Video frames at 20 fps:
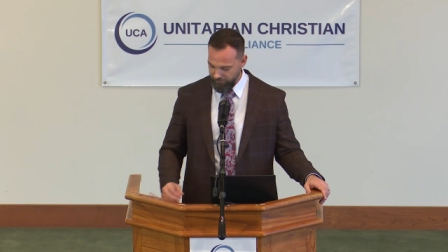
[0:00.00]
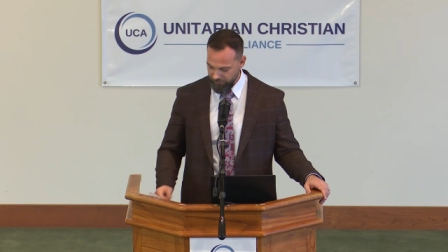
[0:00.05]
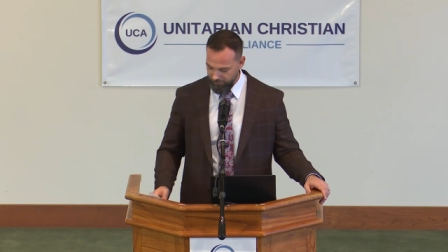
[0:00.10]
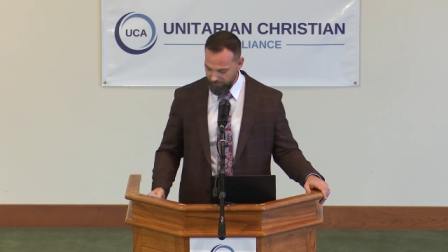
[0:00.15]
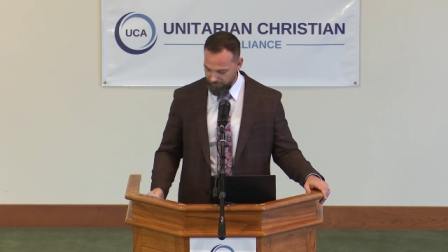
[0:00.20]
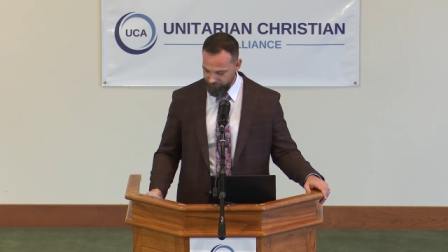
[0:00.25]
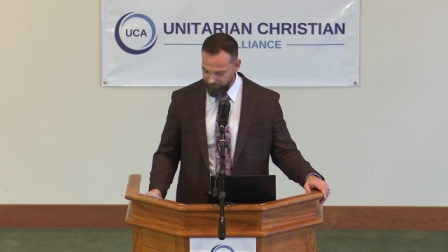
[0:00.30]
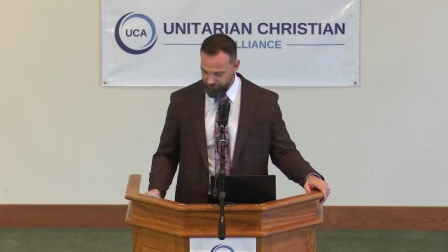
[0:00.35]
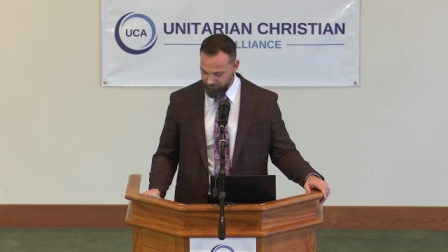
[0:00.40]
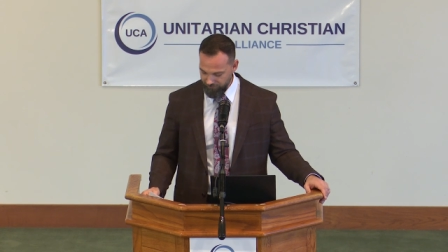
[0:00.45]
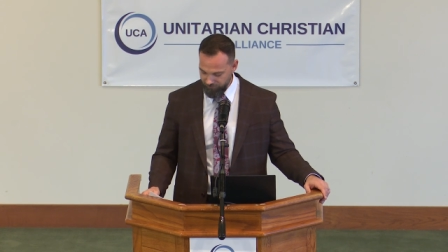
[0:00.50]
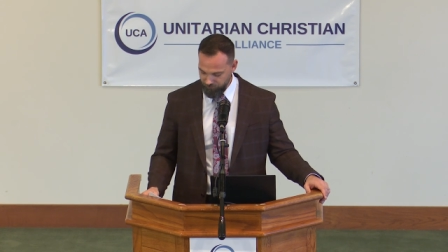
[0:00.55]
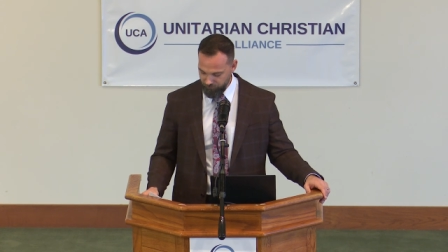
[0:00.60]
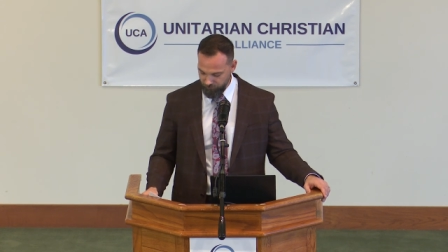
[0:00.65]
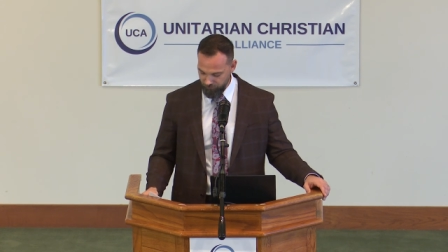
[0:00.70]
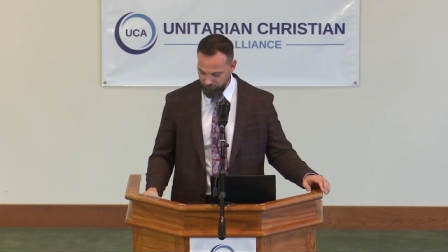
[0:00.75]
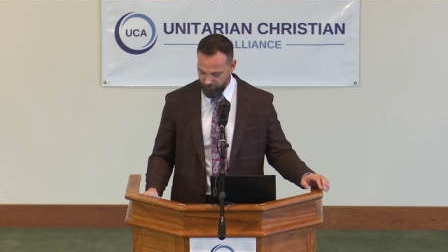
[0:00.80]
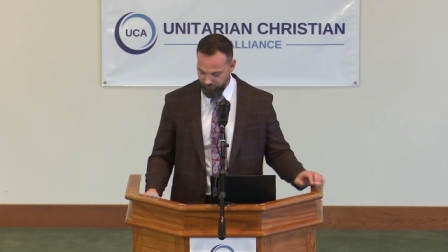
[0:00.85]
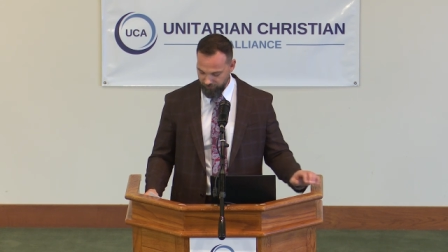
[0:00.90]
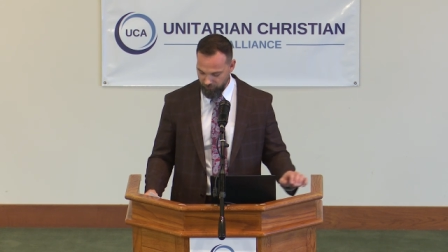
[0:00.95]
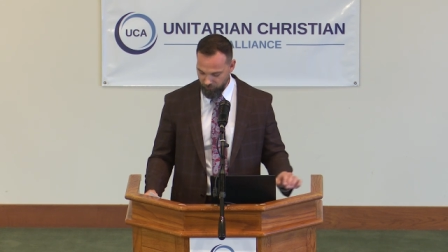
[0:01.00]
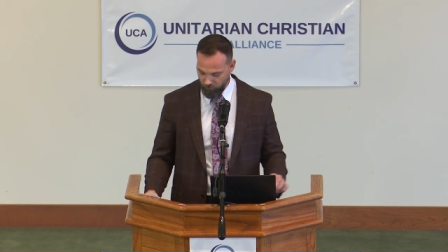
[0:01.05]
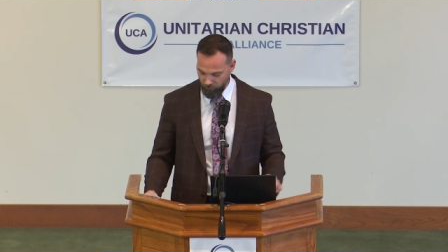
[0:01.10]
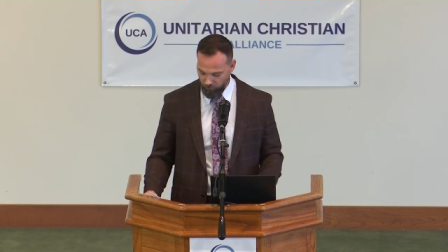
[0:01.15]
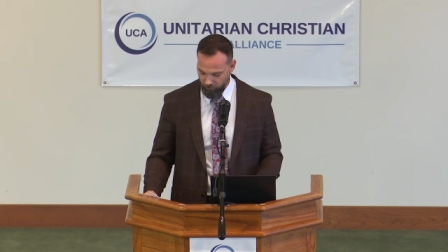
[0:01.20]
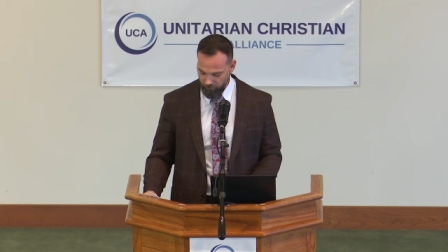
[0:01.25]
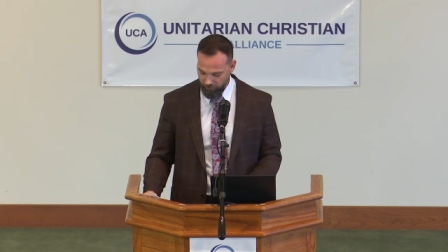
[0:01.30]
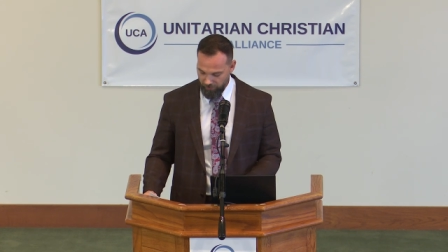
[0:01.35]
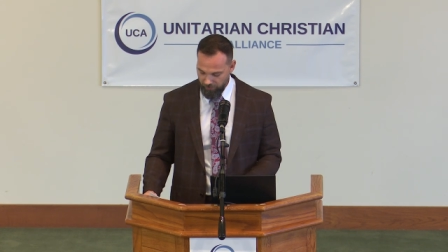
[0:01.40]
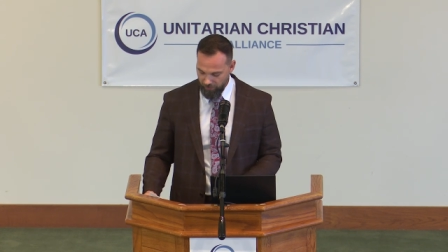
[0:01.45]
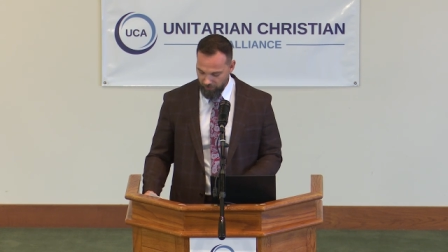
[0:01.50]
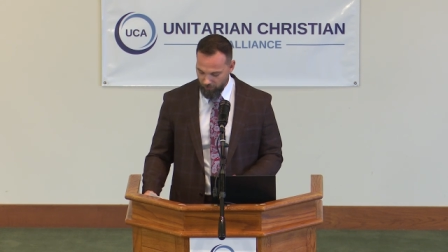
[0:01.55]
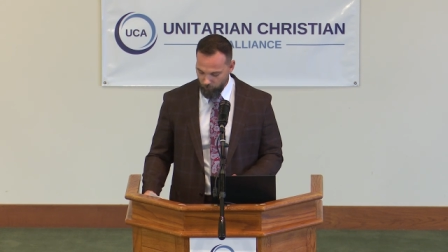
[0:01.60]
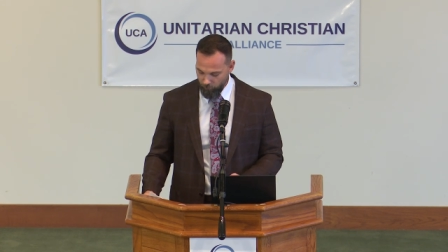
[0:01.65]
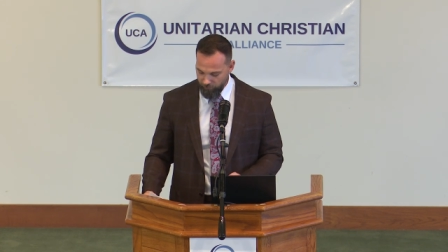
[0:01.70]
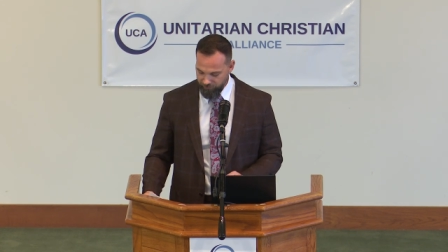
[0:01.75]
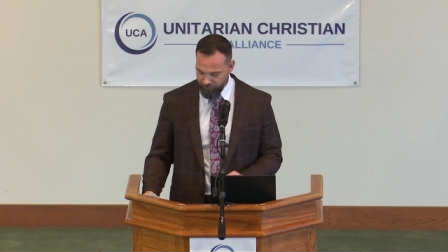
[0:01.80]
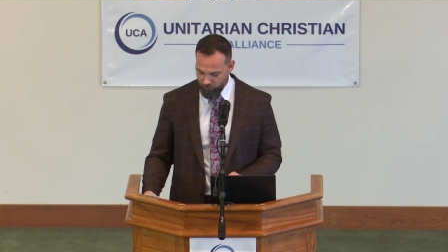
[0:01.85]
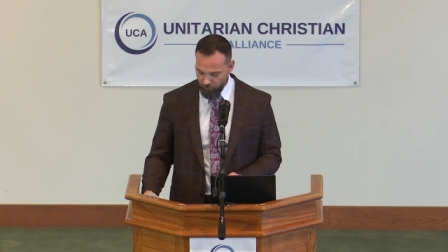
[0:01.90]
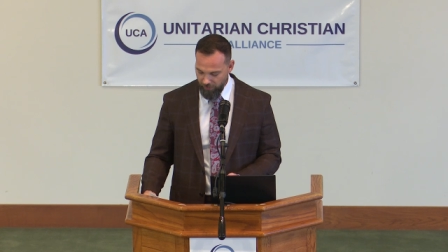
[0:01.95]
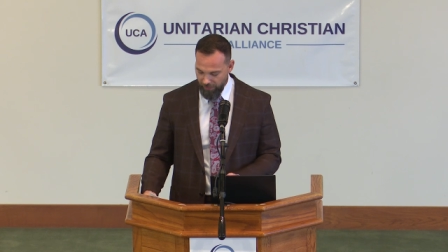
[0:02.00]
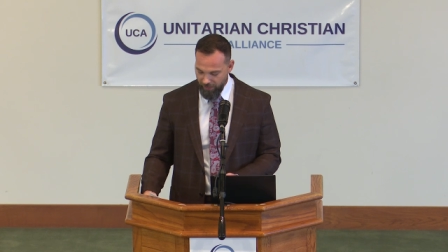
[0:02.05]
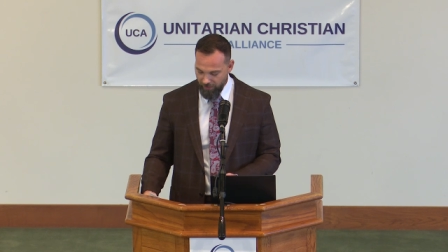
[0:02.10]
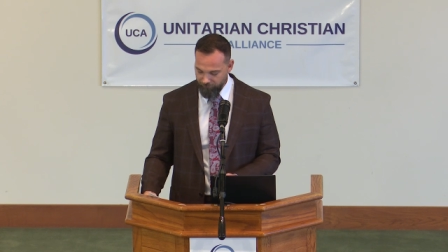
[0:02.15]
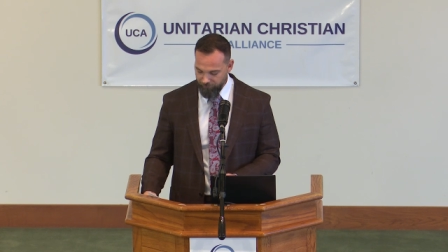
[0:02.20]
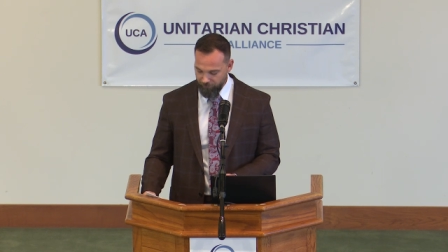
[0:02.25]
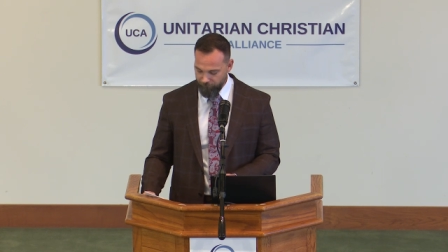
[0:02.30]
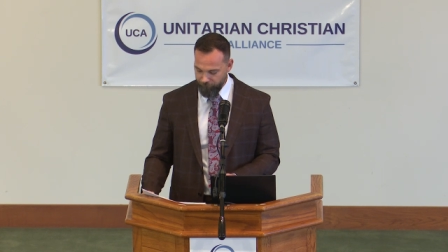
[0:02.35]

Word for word: and I think it's really cool. We do have